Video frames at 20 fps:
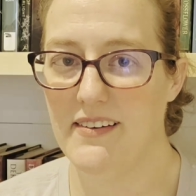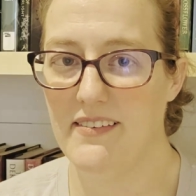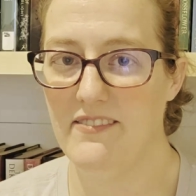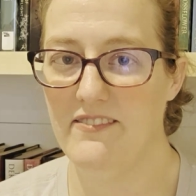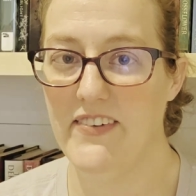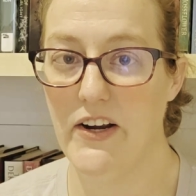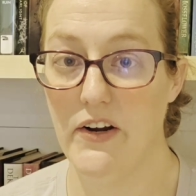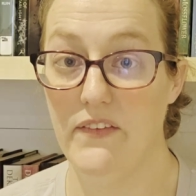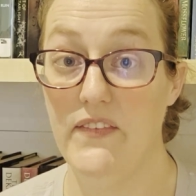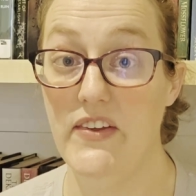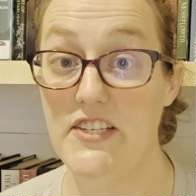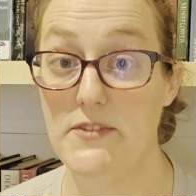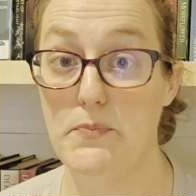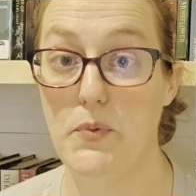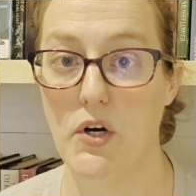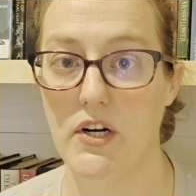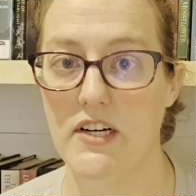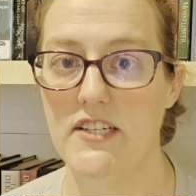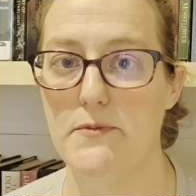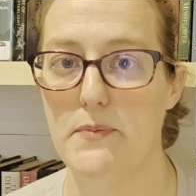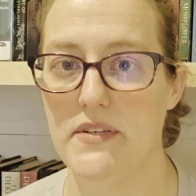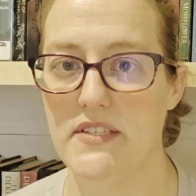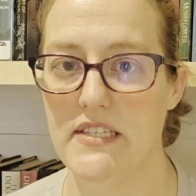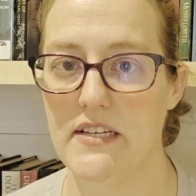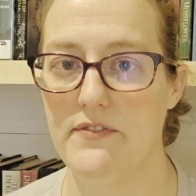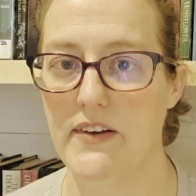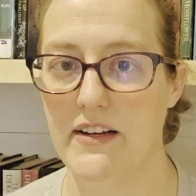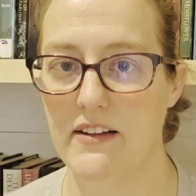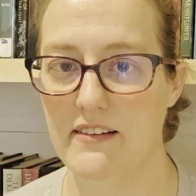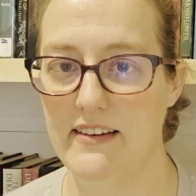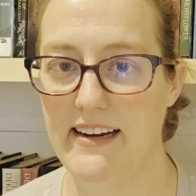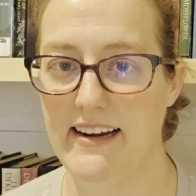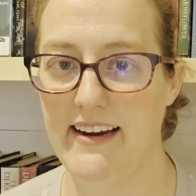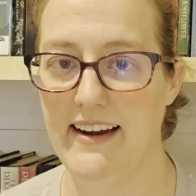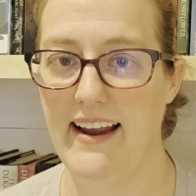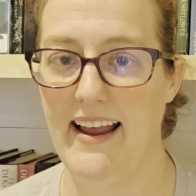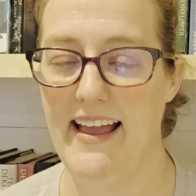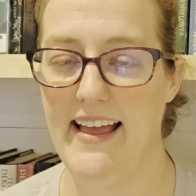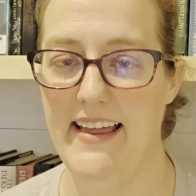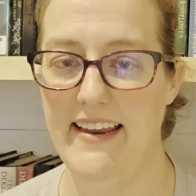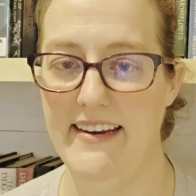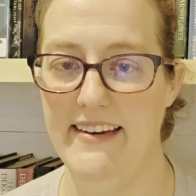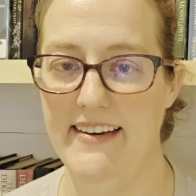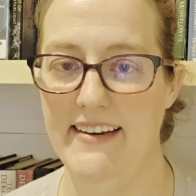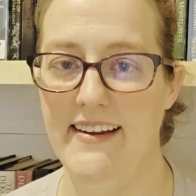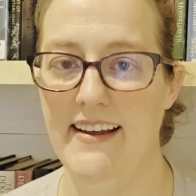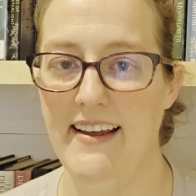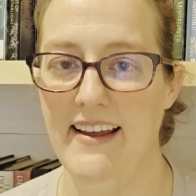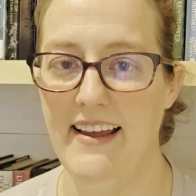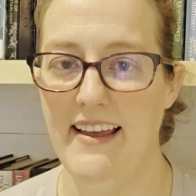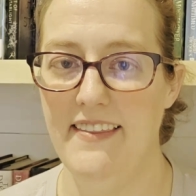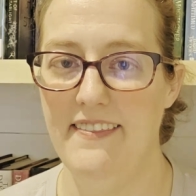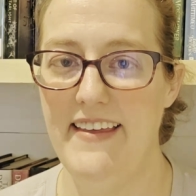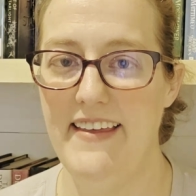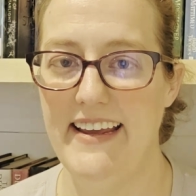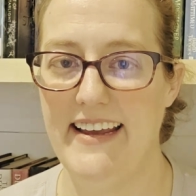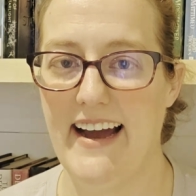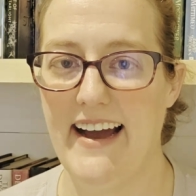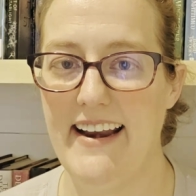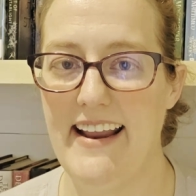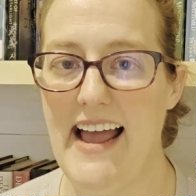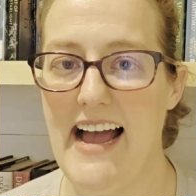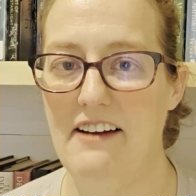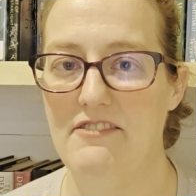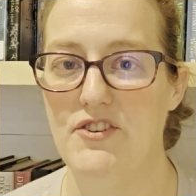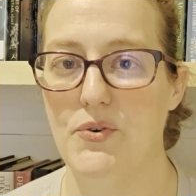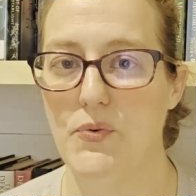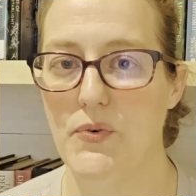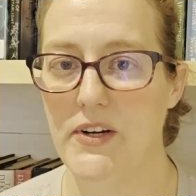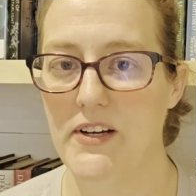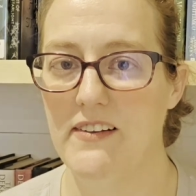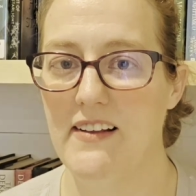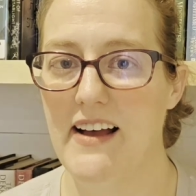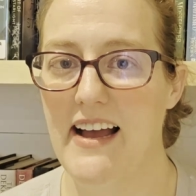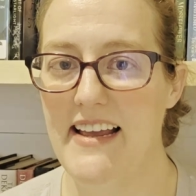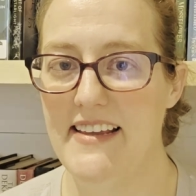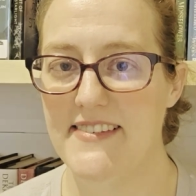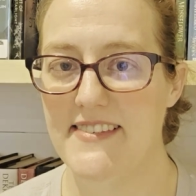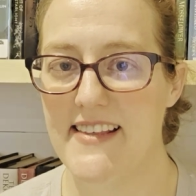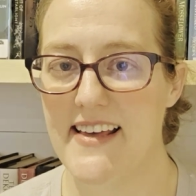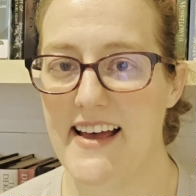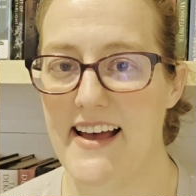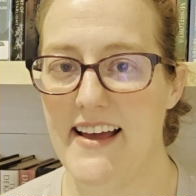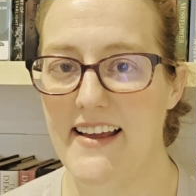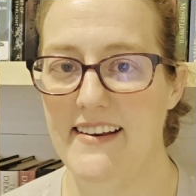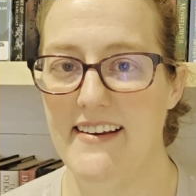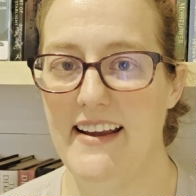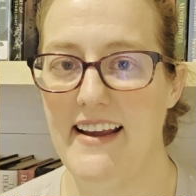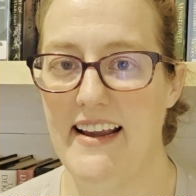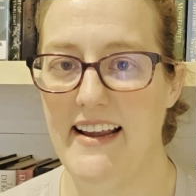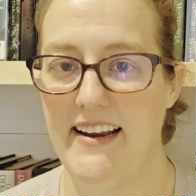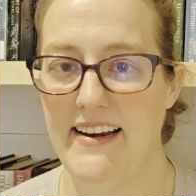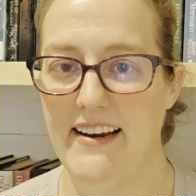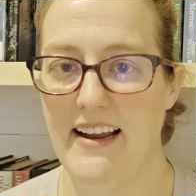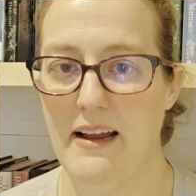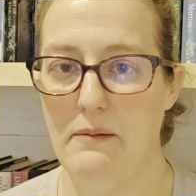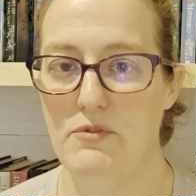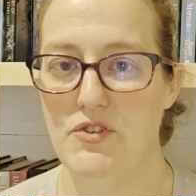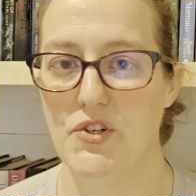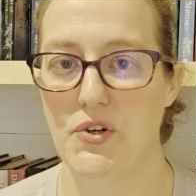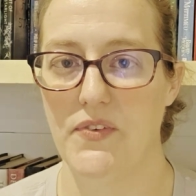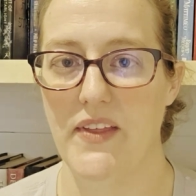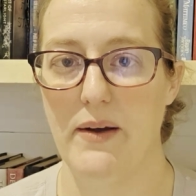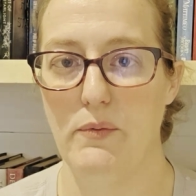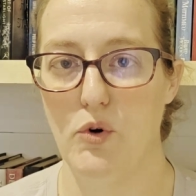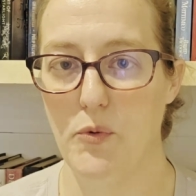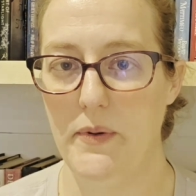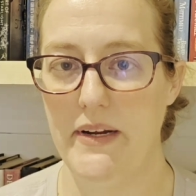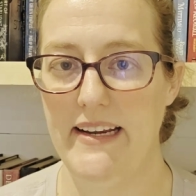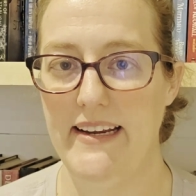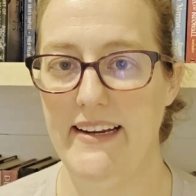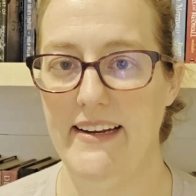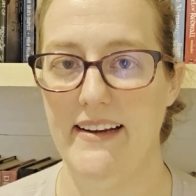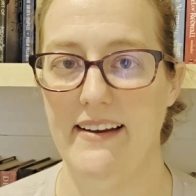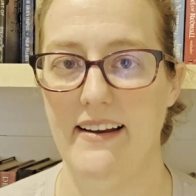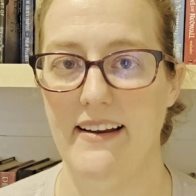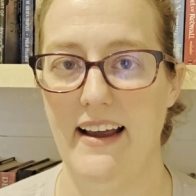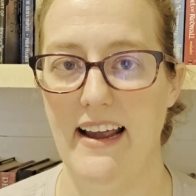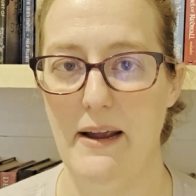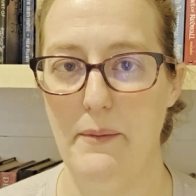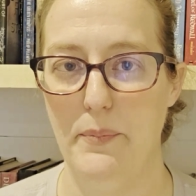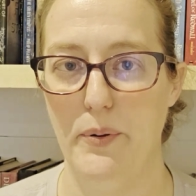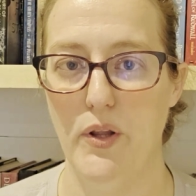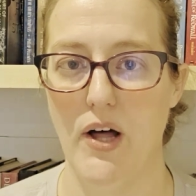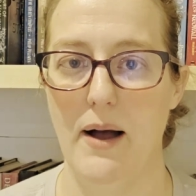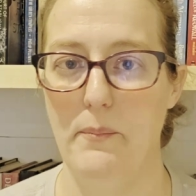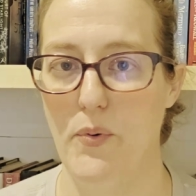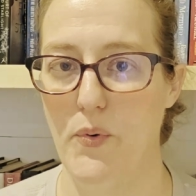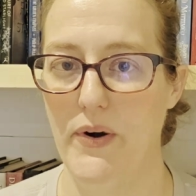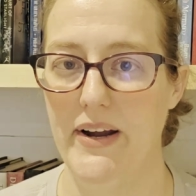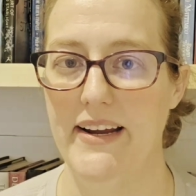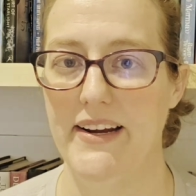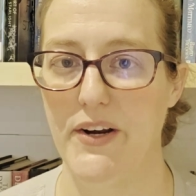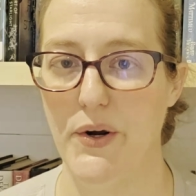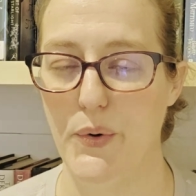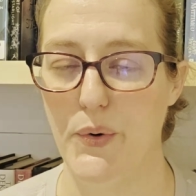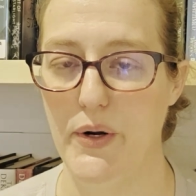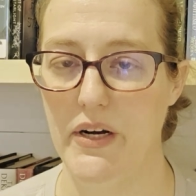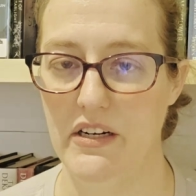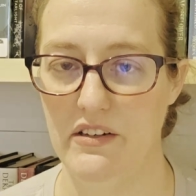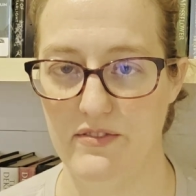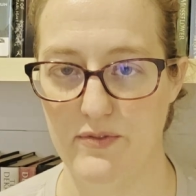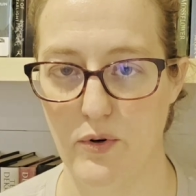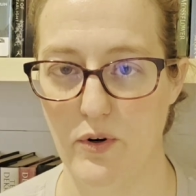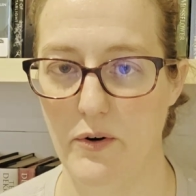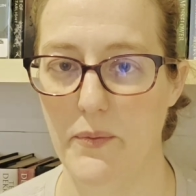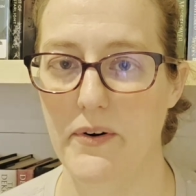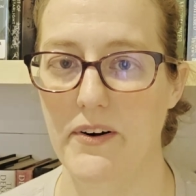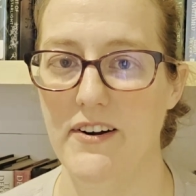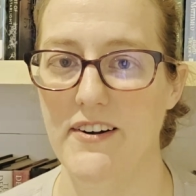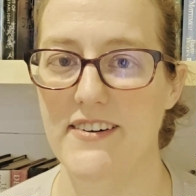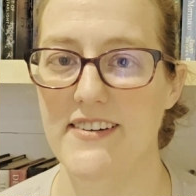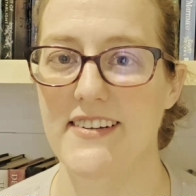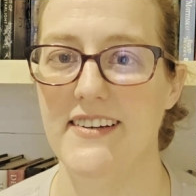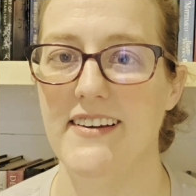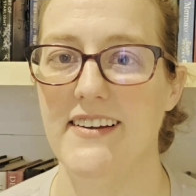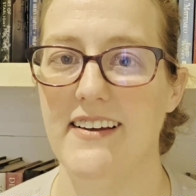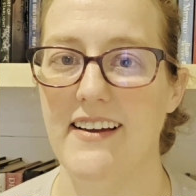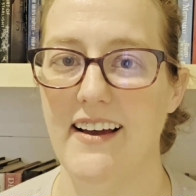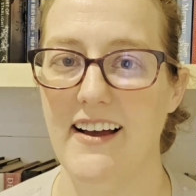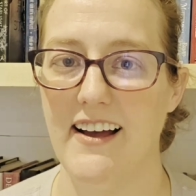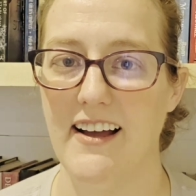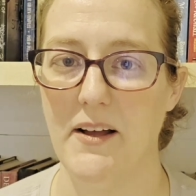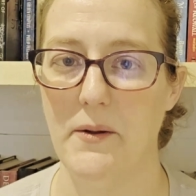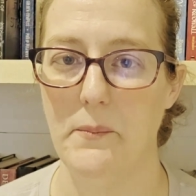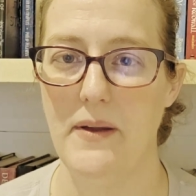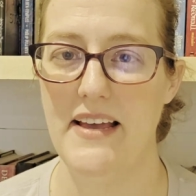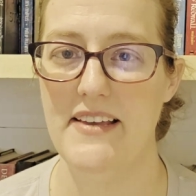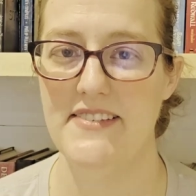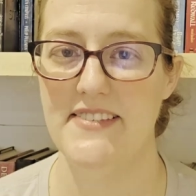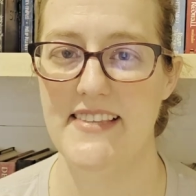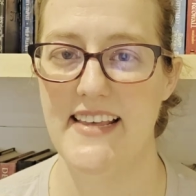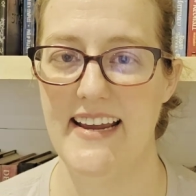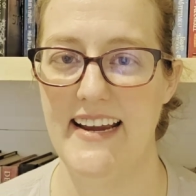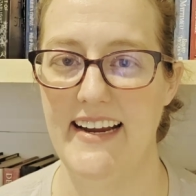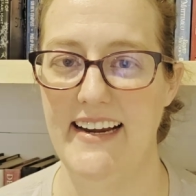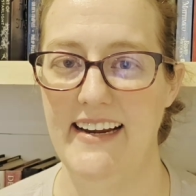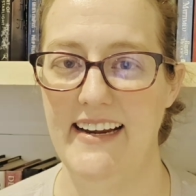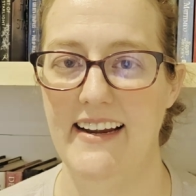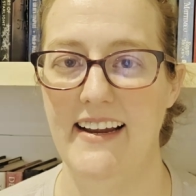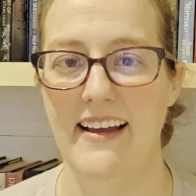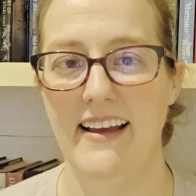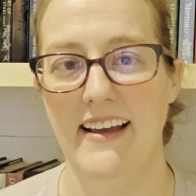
This book specifically, and they kind of have to realize that, and I'm sure that will be a plot point going forward as they